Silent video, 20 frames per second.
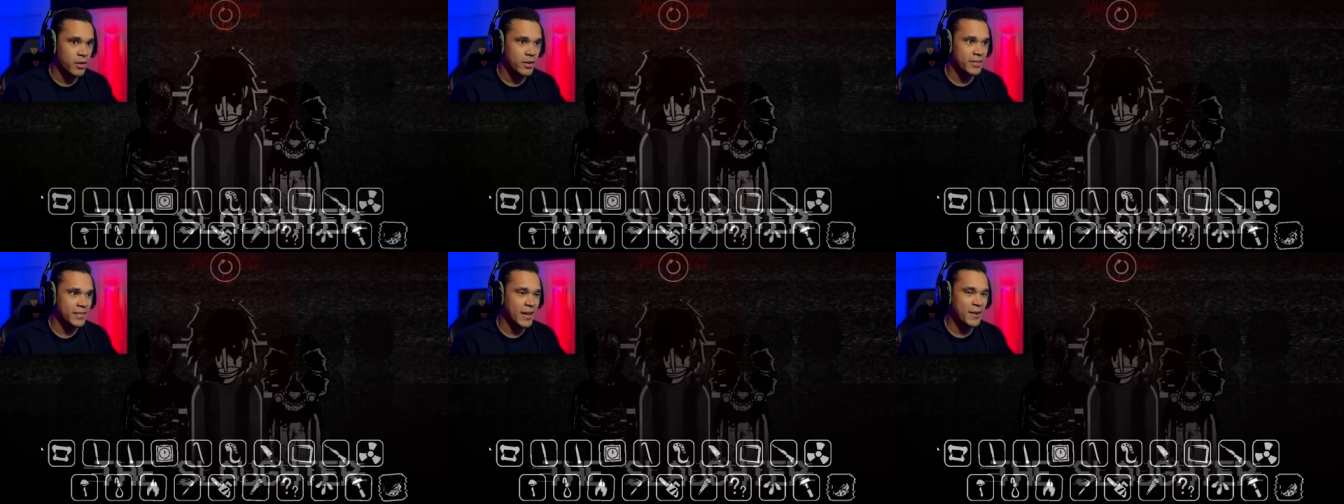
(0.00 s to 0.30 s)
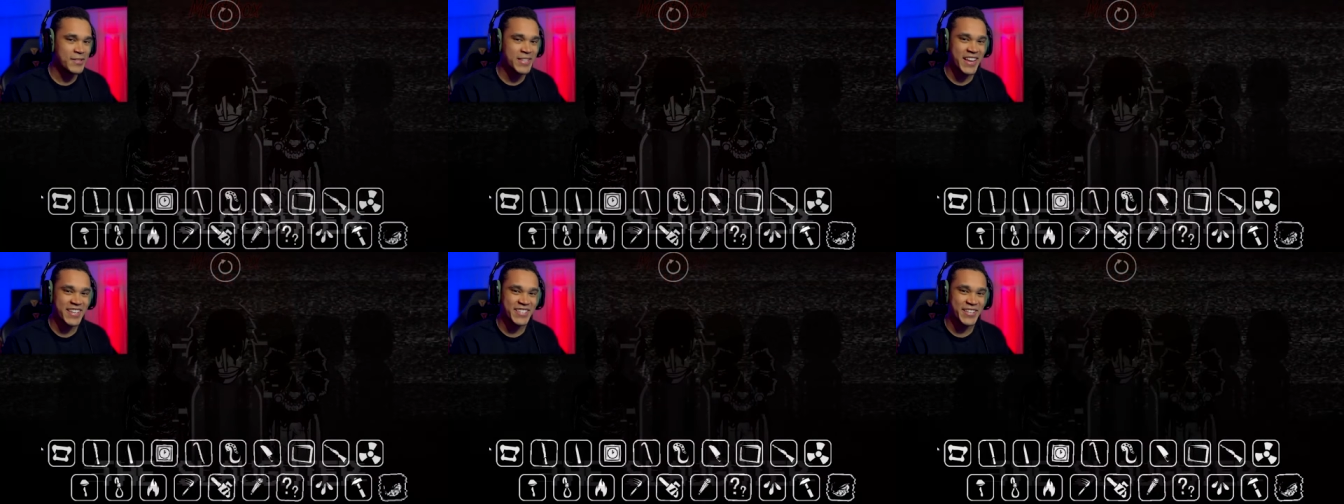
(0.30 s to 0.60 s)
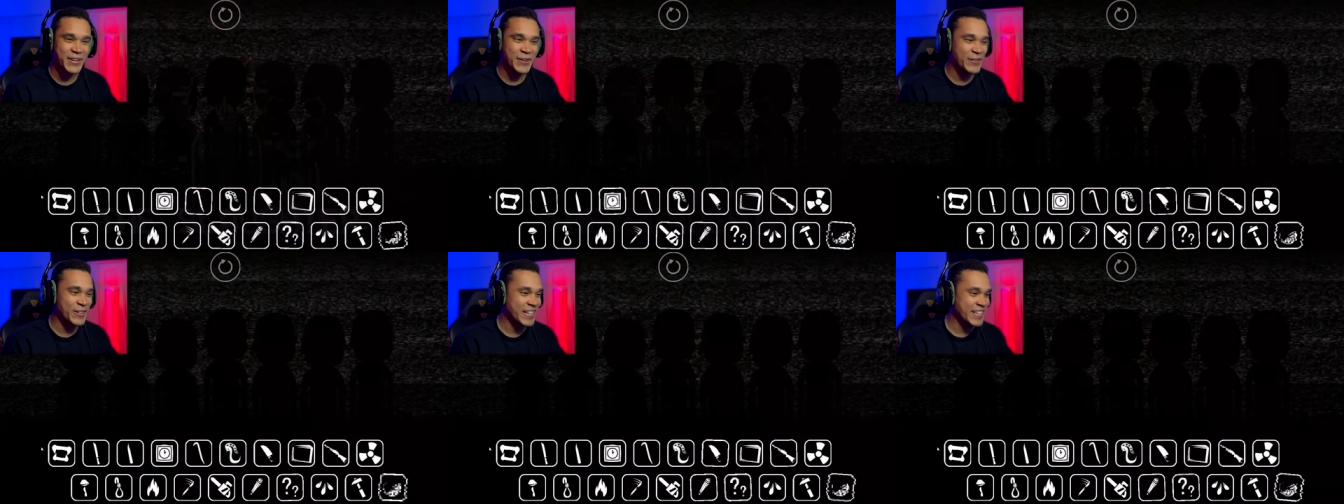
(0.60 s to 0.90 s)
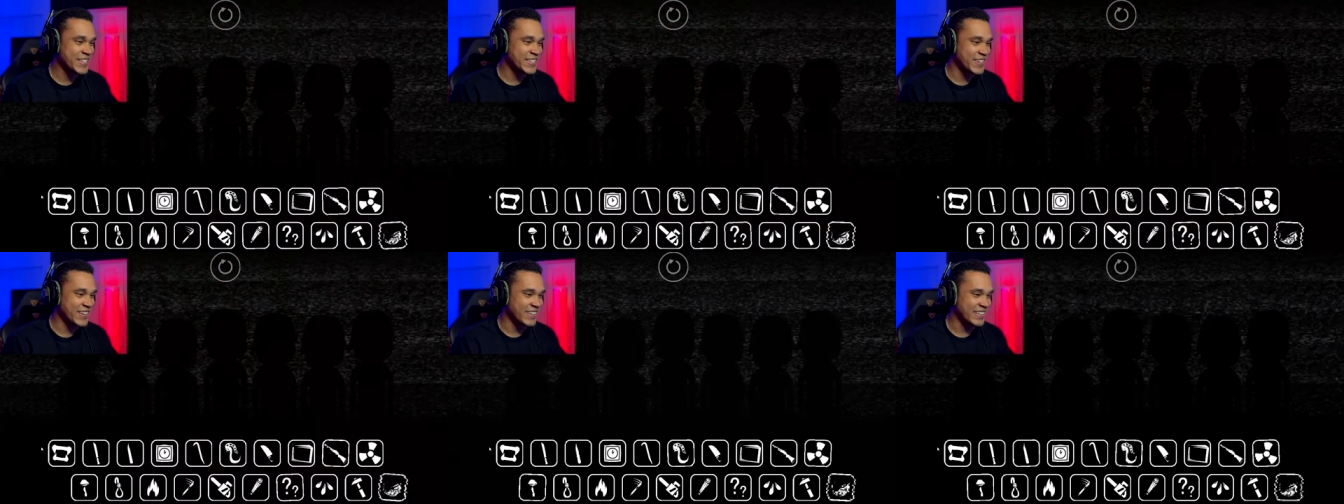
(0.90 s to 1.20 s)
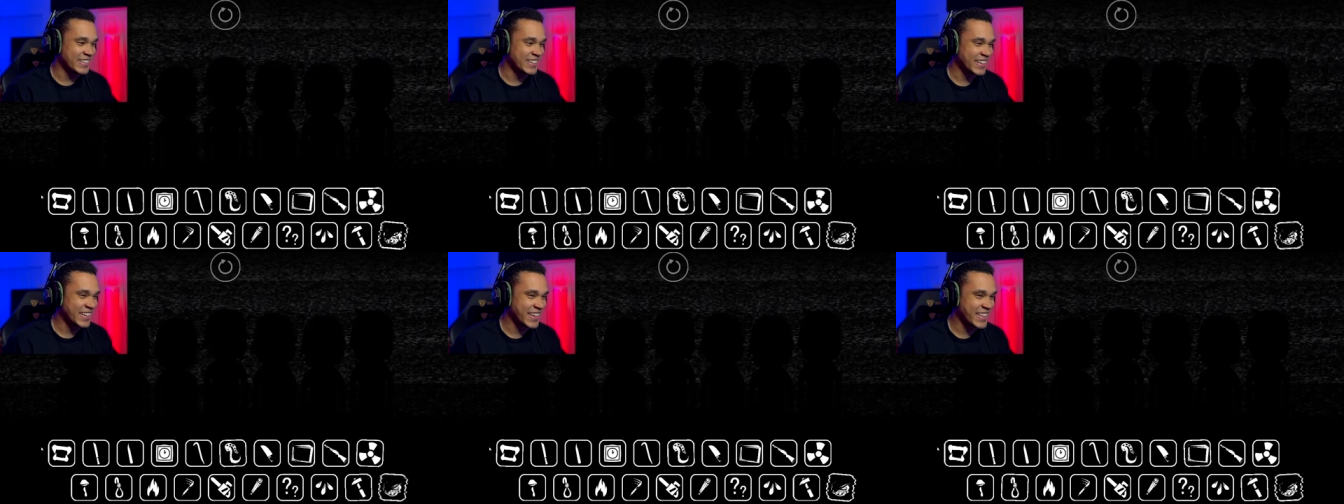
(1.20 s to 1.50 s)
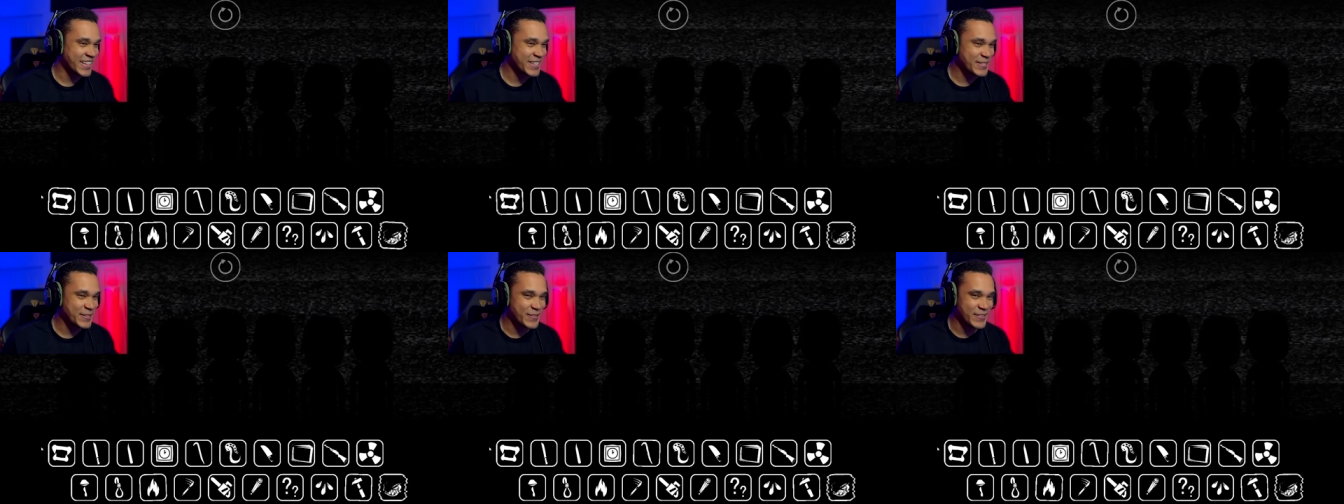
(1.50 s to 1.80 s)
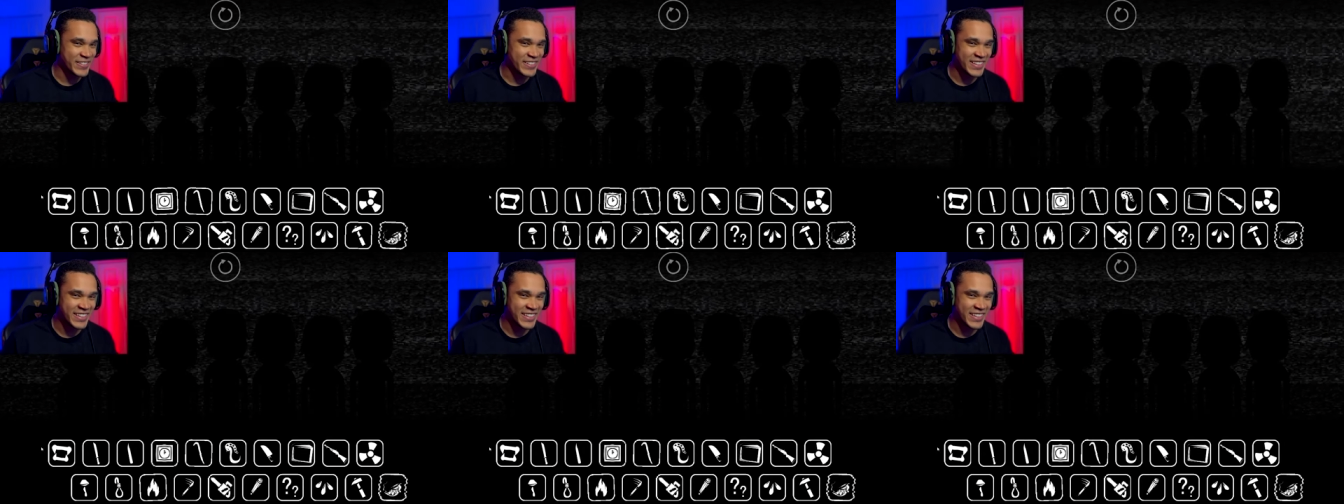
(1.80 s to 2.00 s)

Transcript: That was actually a cool intro. Okay, that was cool.